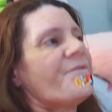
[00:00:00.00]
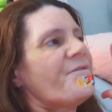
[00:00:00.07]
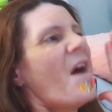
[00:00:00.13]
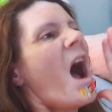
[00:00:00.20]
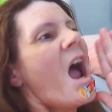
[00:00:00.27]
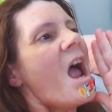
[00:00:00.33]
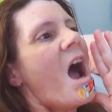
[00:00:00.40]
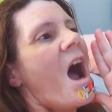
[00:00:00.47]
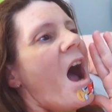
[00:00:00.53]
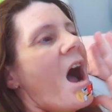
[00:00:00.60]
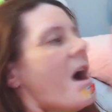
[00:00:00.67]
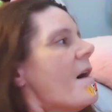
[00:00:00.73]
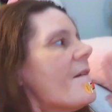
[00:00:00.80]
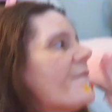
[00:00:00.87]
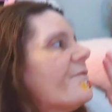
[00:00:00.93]

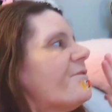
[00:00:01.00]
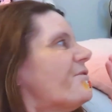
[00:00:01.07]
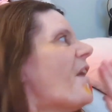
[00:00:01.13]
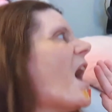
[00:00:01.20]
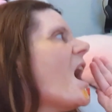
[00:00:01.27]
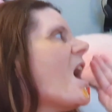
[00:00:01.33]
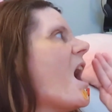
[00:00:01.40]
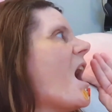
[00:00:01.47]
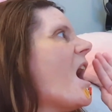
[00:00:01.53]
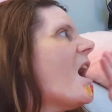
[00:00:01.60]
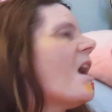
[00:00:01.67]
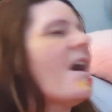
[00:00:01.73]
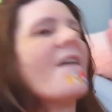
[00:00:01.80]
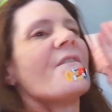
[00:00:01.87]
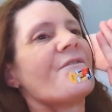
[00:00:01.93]
Fire,
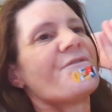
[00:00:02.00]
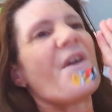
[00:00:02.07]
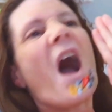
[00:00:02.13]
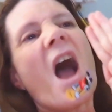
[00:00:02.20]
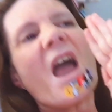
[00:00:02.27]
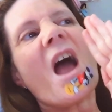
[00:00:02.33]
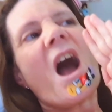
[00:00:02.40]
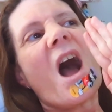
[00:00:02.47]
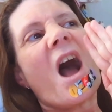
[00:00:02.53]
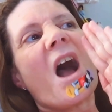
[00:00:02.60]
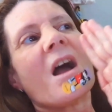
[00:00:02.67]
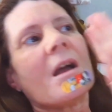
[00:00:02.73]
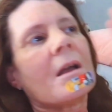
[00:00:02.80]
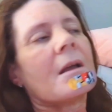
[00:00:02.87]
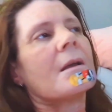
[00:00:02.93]
fire, fire.